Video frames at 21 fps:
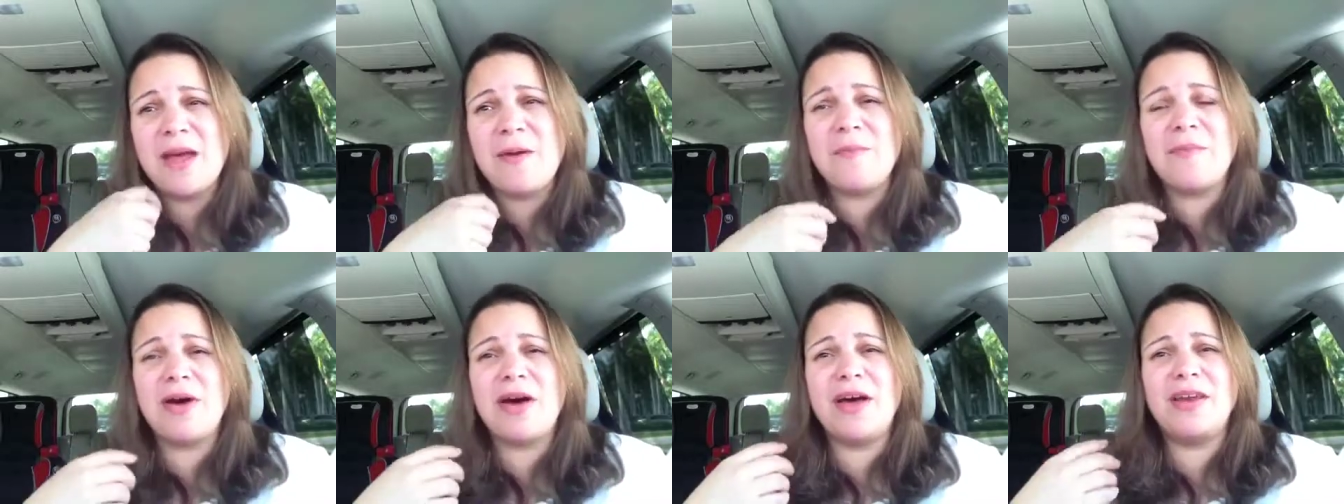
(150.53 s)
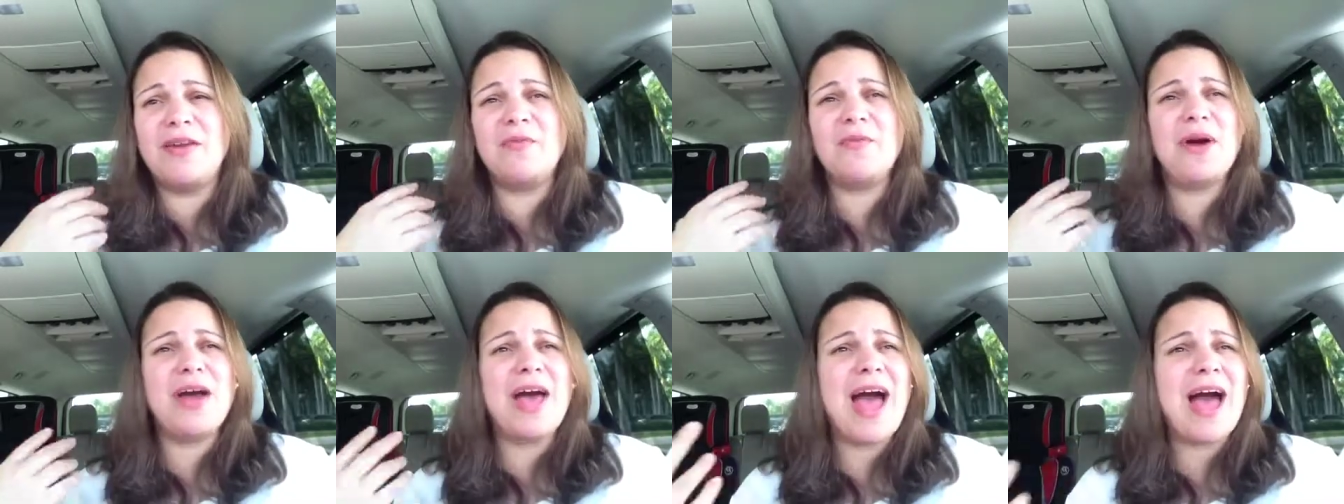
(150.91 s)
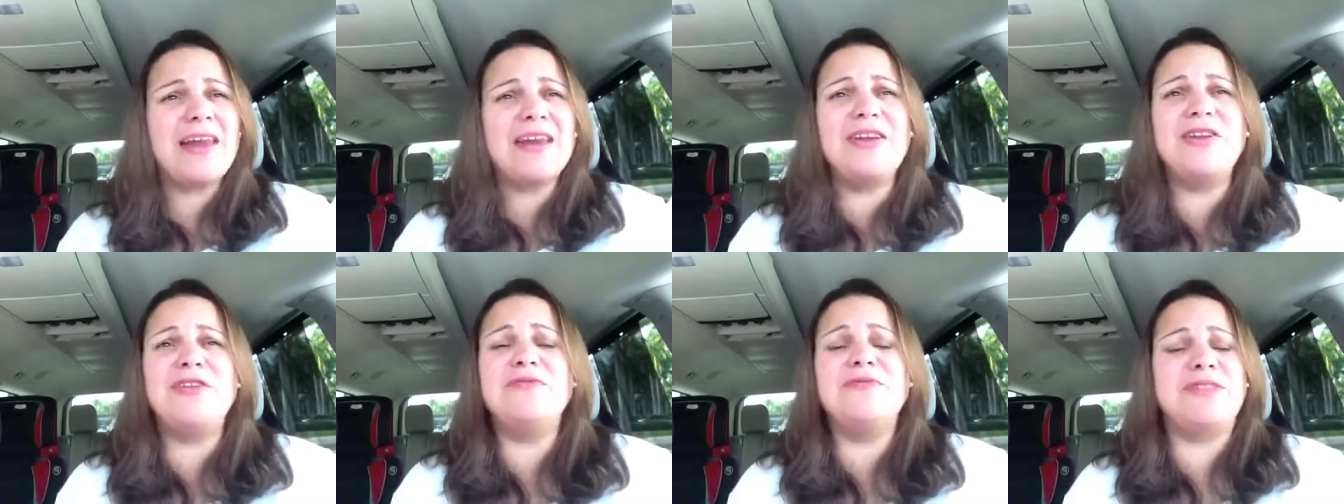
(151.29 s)
but how
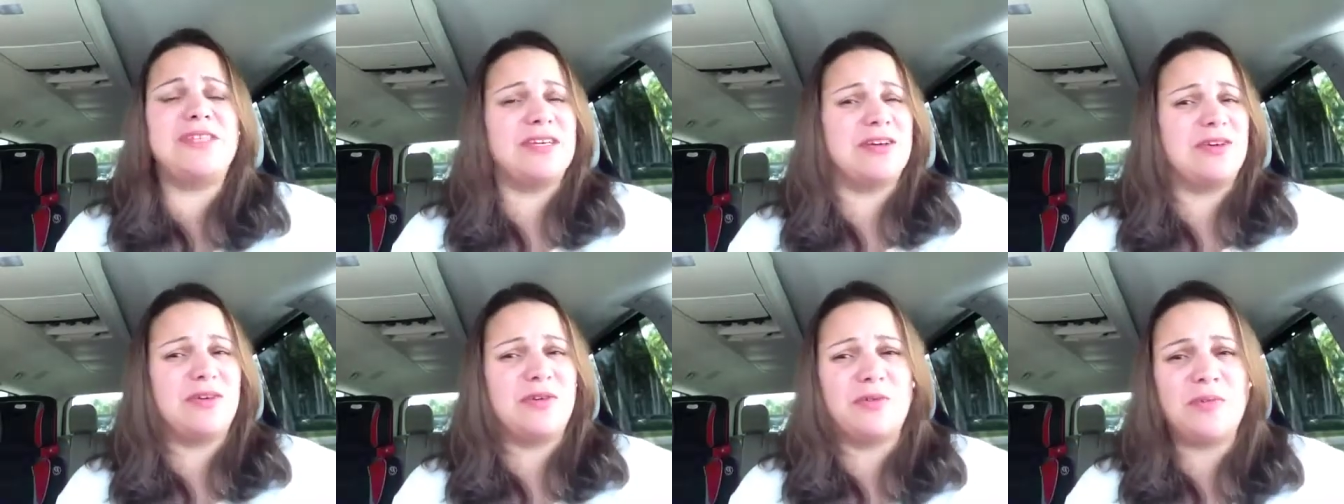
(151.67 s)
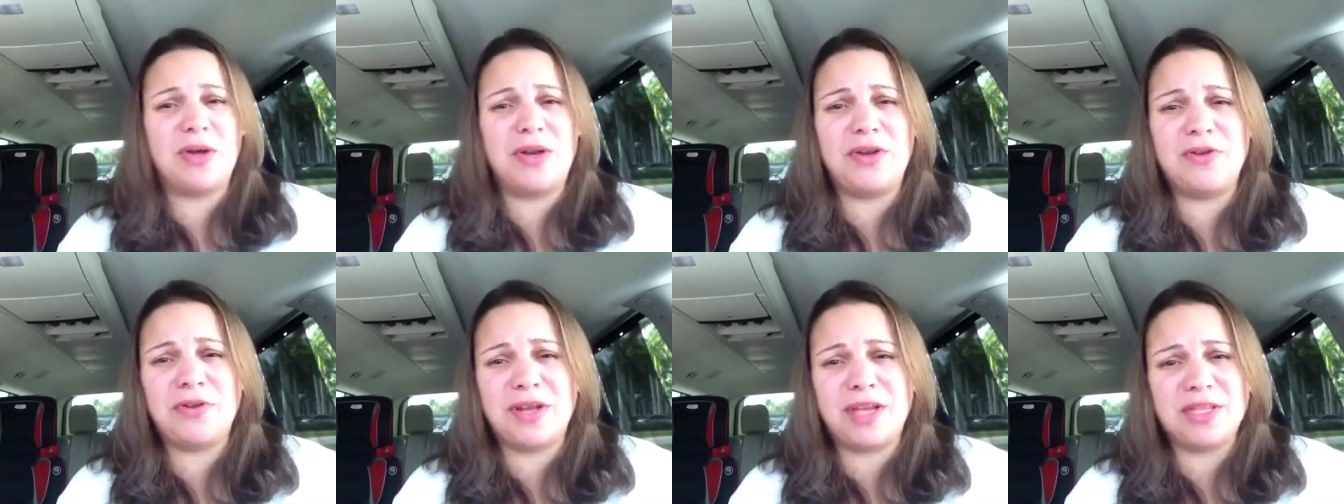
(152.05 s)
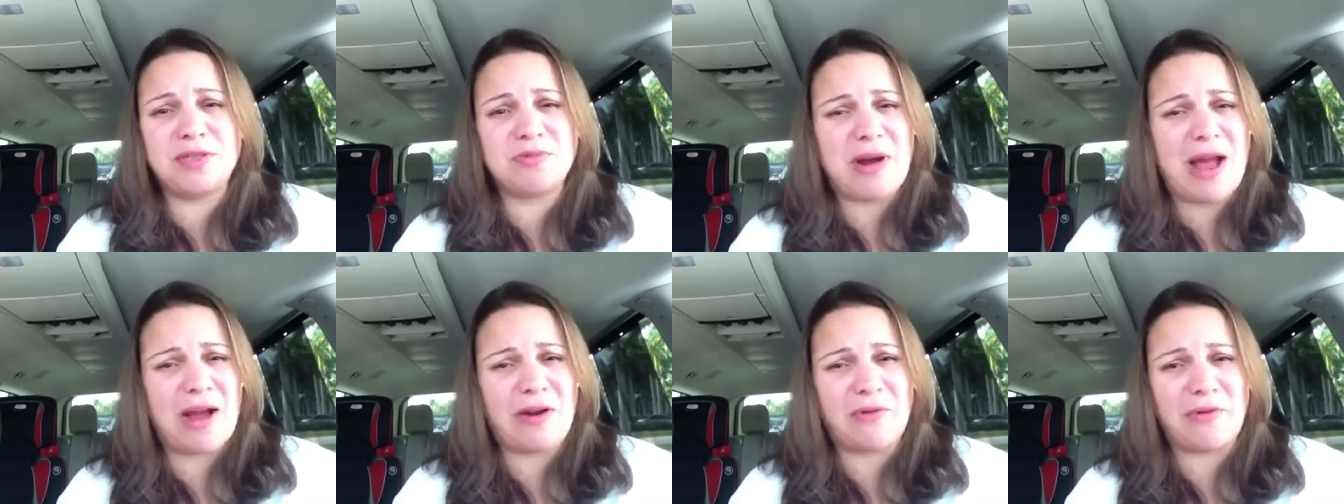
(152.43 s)
did you deal when your kids
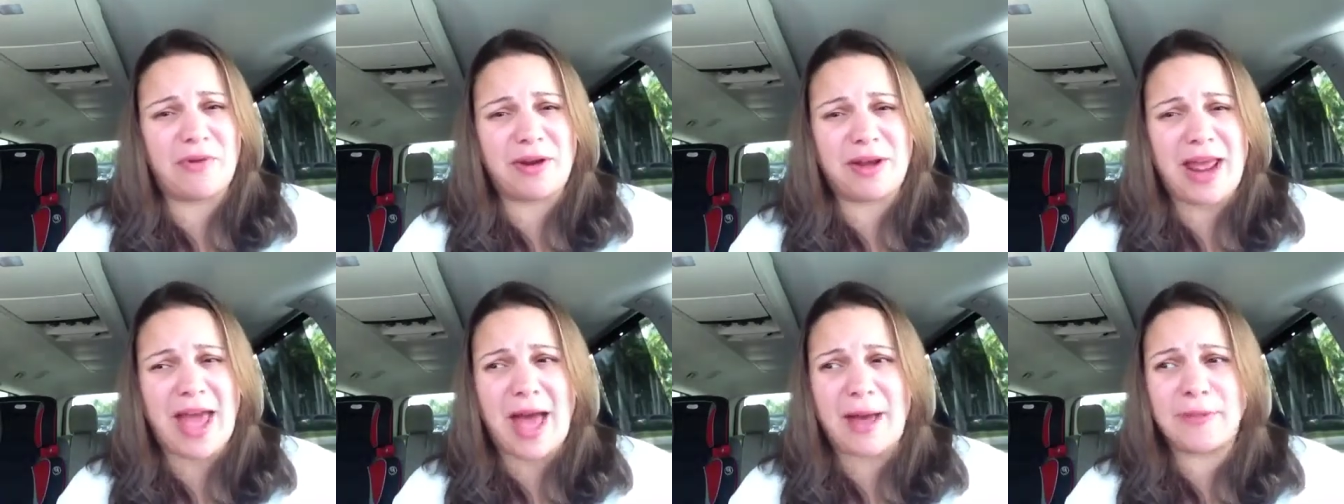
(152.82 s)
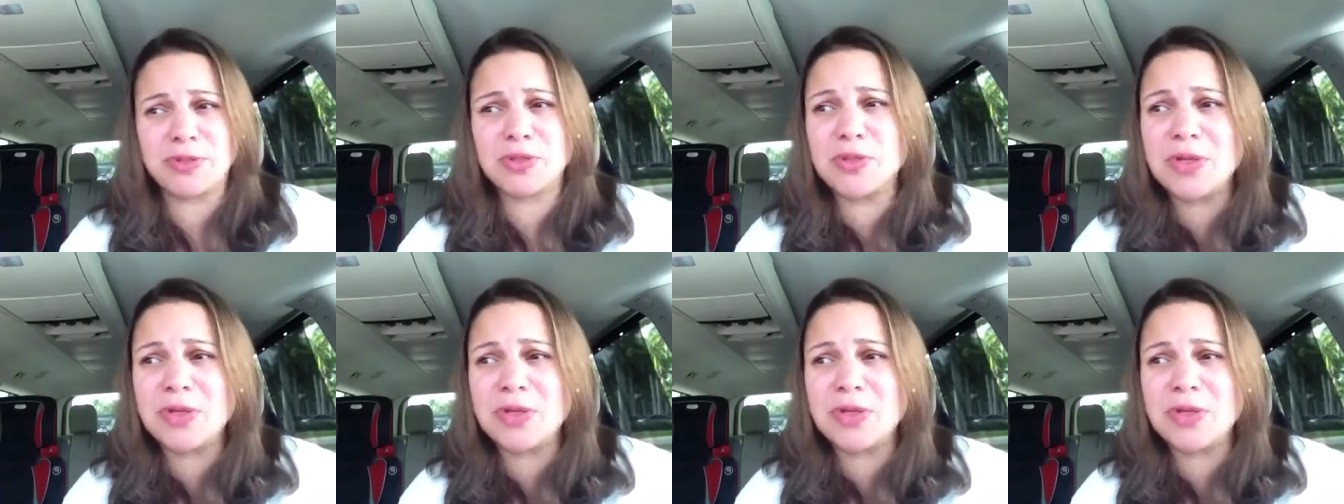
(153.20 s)
were outgrowing naps?